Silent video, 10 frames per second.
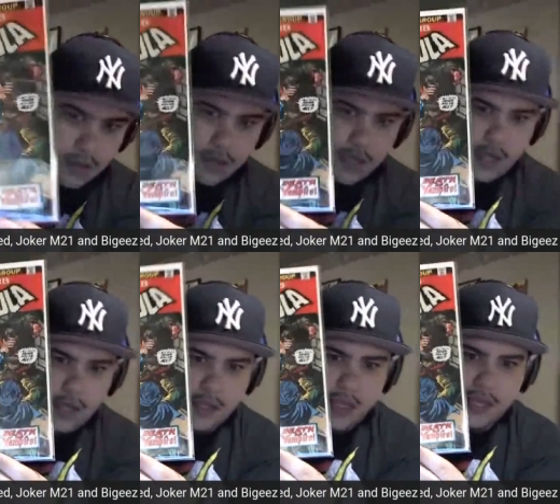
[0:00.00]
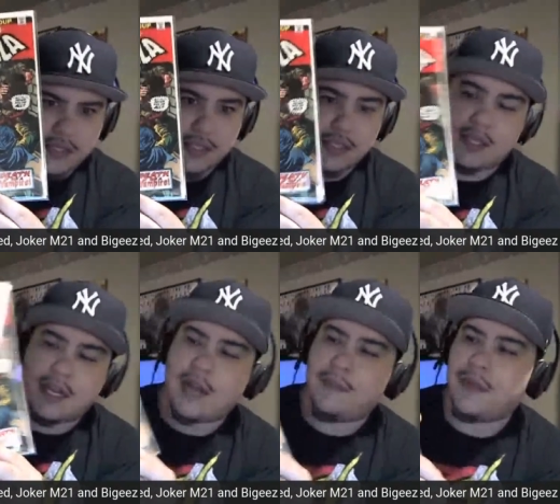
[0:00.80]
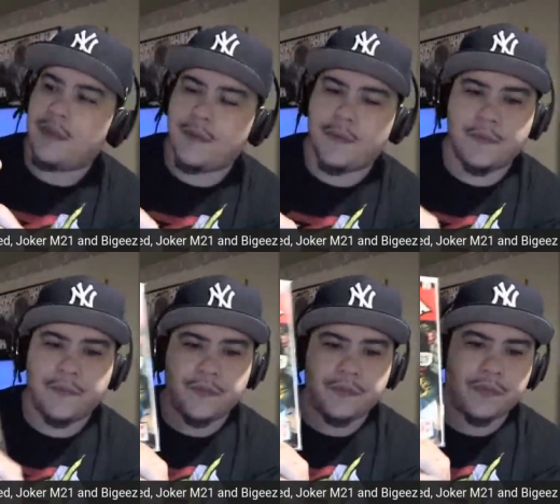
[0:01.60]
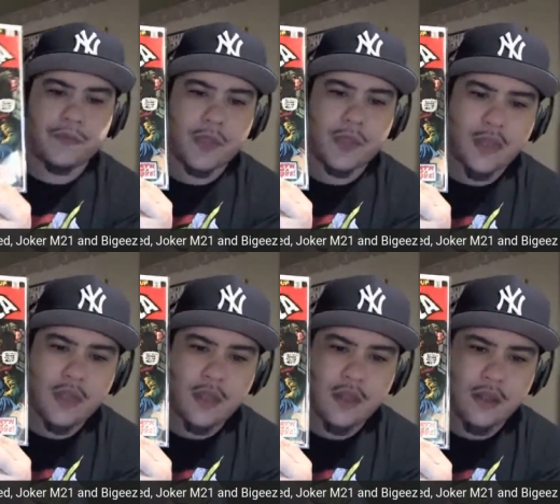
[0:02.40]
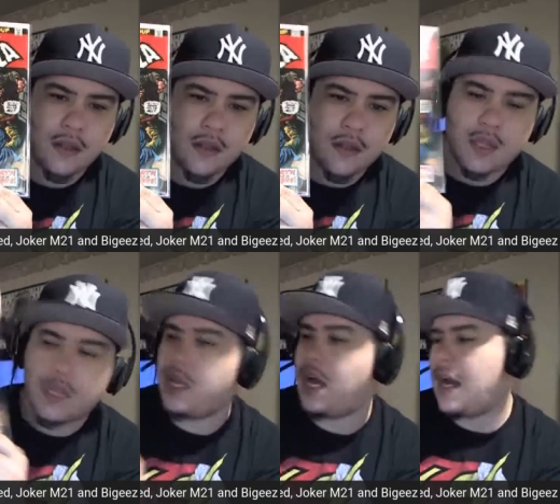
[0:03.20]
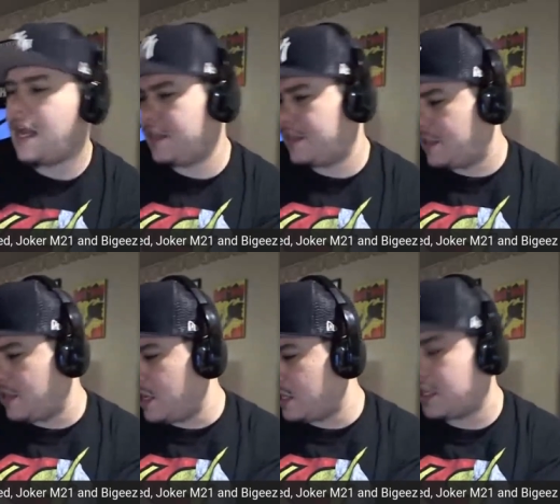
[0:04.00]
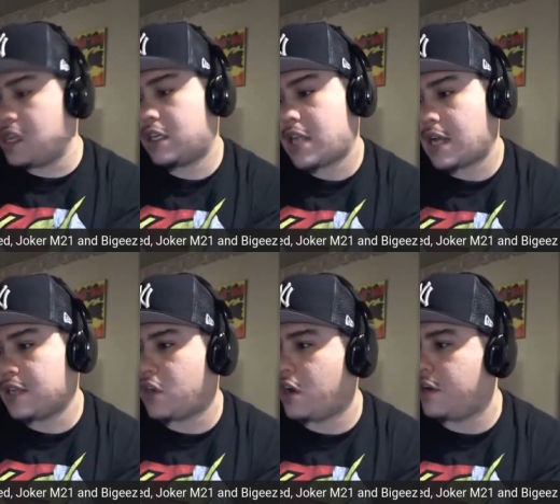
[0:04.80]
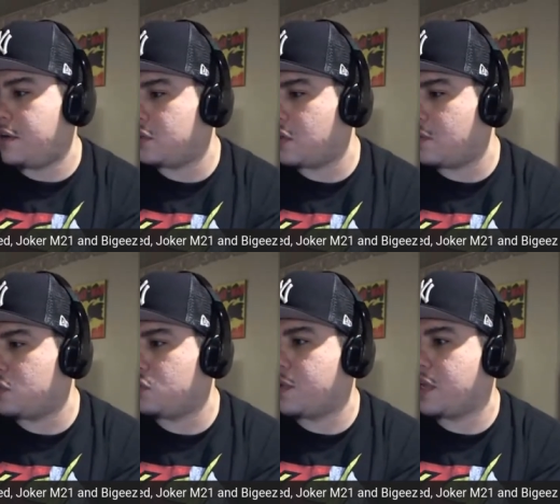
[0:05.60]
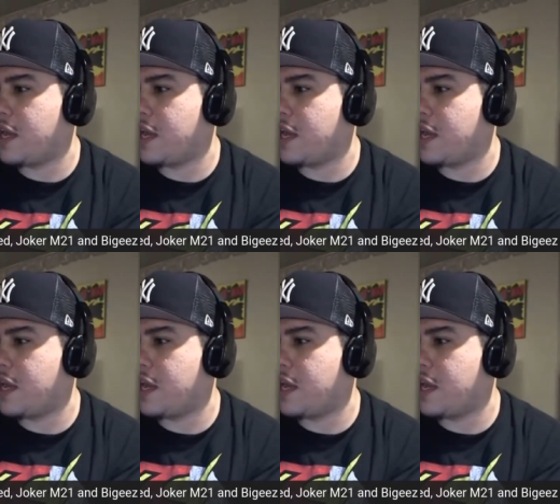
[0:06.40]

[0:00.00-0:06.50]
Yeah, and it's a it's, decent it's, copy. It's still the Adams on the cover? Yeah, it looks it looks like his art, so I'm assuming, yeah.